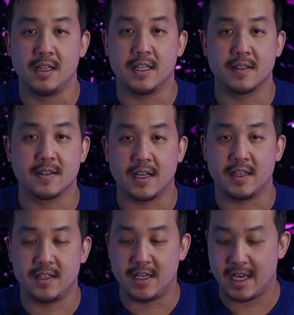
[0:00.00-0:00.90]
Let's
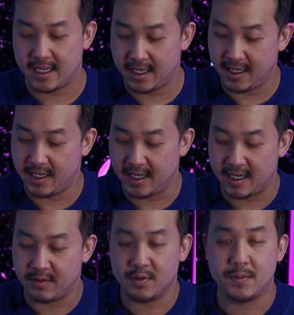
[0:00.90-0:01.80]
cut the deck
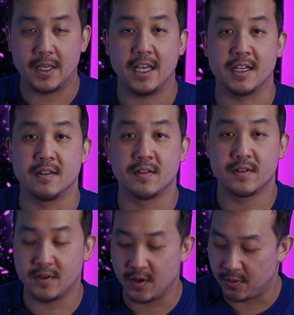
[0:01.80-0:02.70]
and we'll begin.
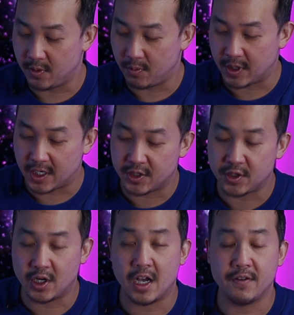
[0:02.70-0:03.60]
So we're going to
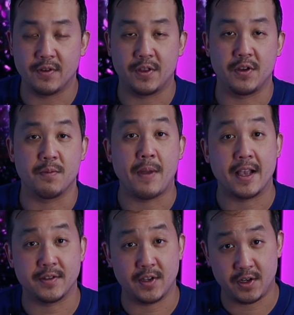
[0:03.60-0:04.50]
start off with your
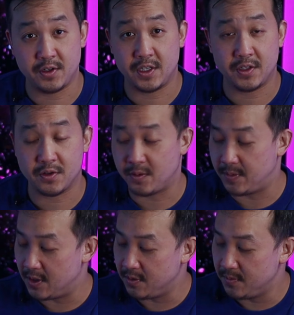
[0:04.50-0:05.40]
past energy,
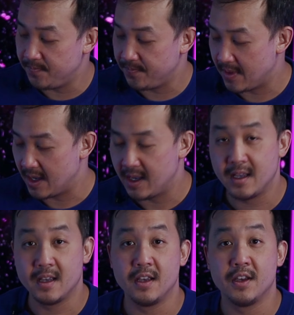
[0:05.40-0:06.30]
Scorpio.
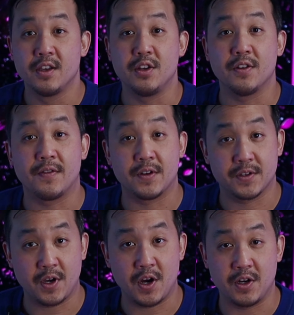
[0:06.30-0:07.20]
Your
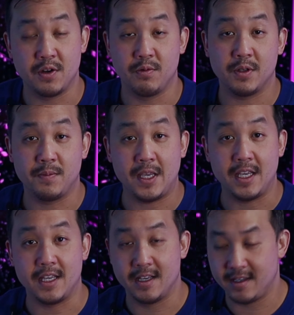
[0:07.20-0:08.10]
first card will
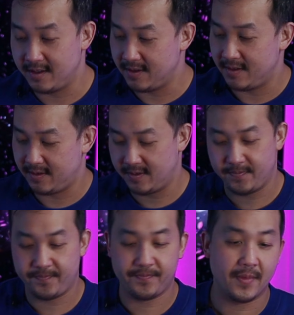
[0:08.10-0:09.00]
be
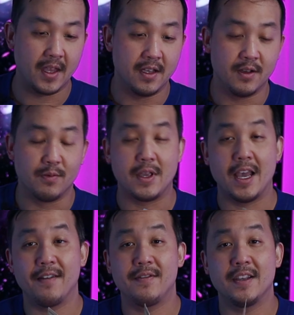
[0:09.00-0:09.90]
we
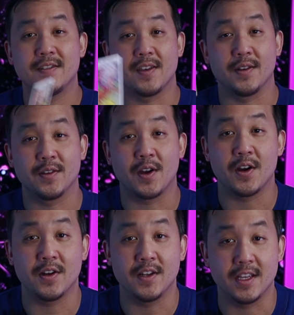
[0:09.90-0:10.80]
have the Sun
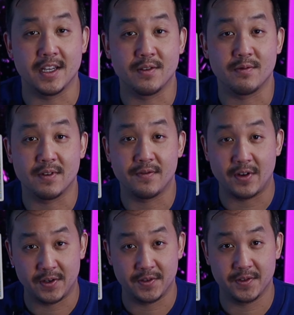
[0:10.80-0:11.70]
card in
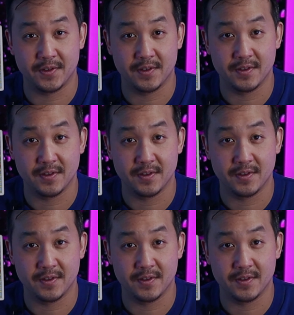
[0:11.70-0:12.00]
reverse.